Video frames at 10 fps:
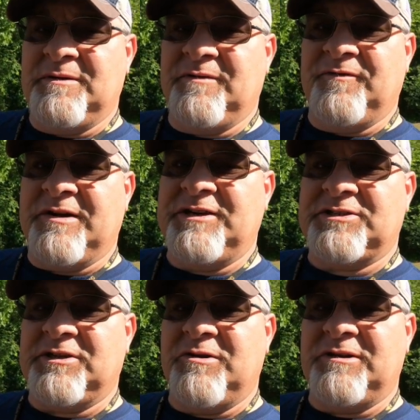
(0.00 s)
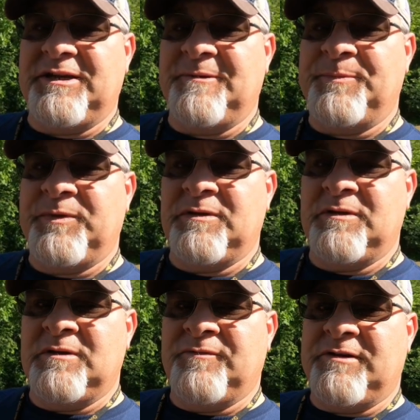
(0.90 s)
very slowly
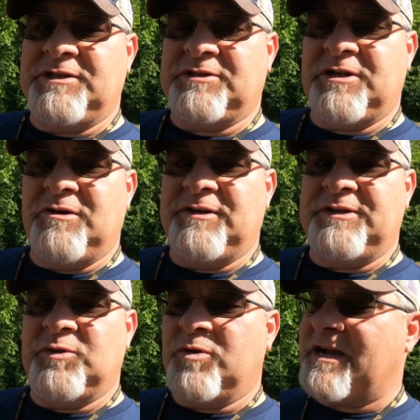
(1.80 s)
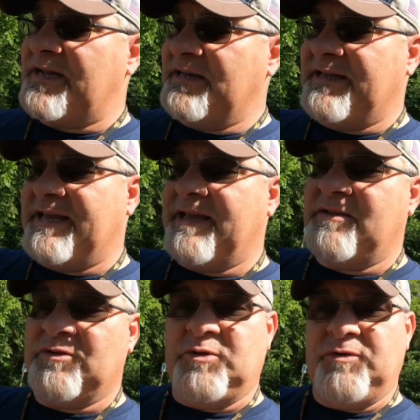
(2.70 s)
to where I can
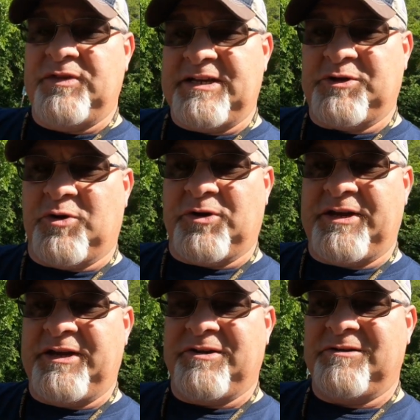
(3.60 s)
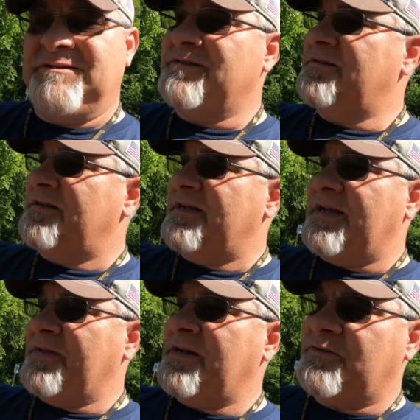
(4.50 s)
get to this hook here.
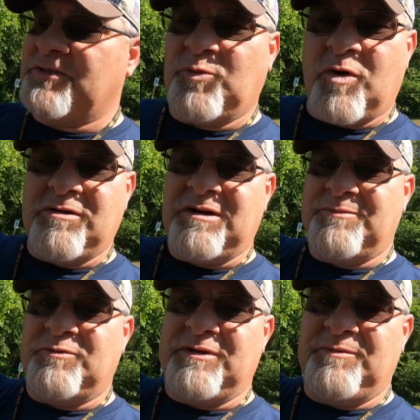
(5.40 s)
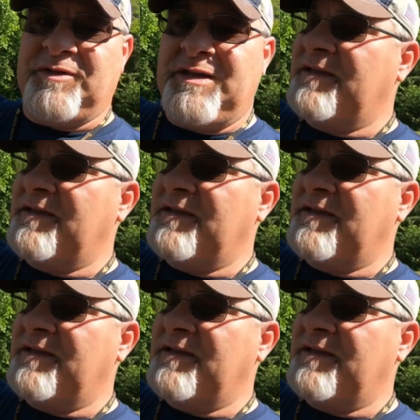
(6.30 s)
And then I'll just walk up on the thing,